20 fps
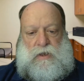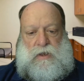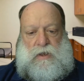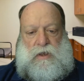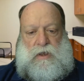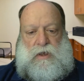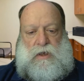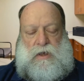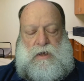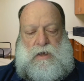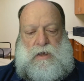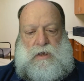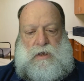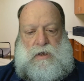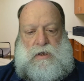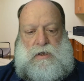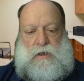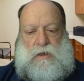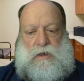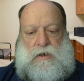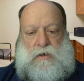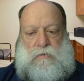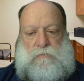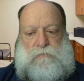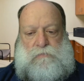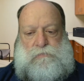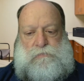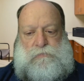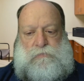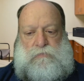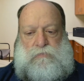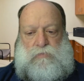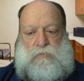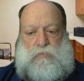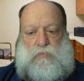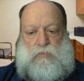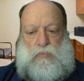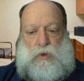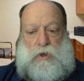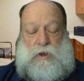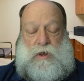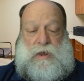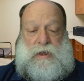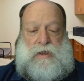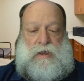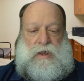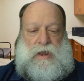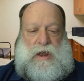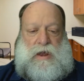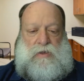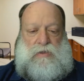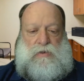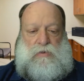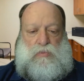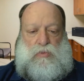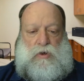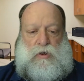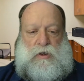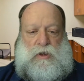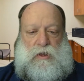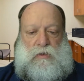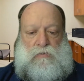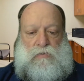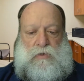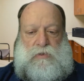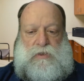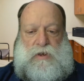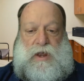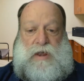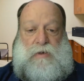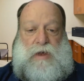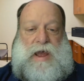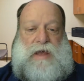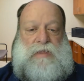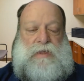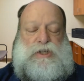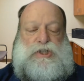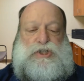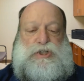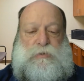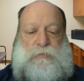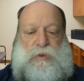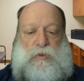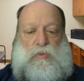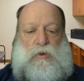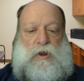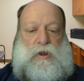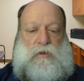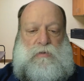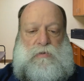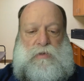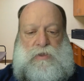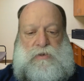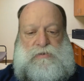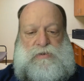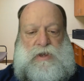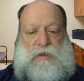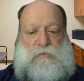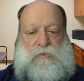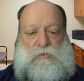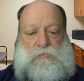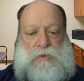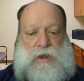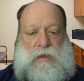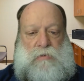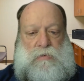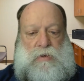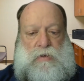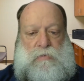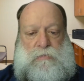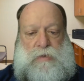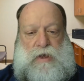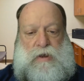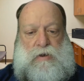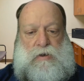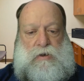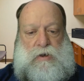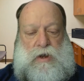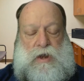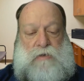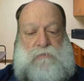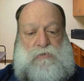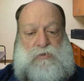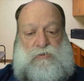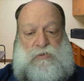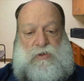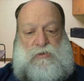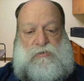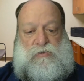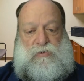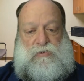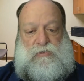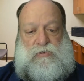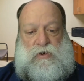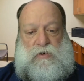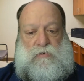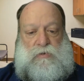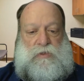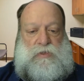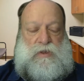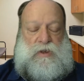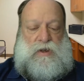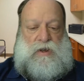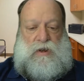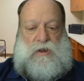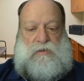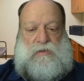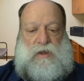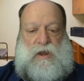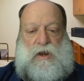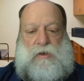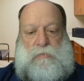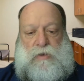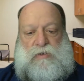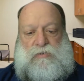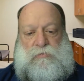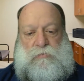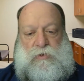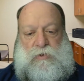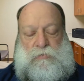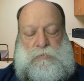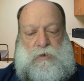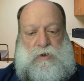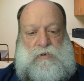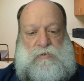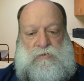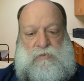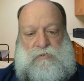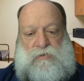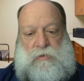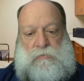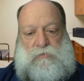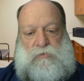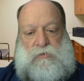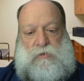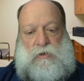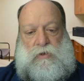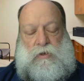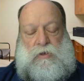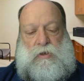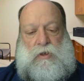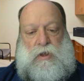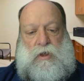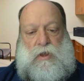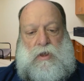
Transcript: Yeah, well, how they're working with it, how they should be working with it, Jaimie, is probably a better conversation to start with, and then I'll talk about some experiences I'm seeing.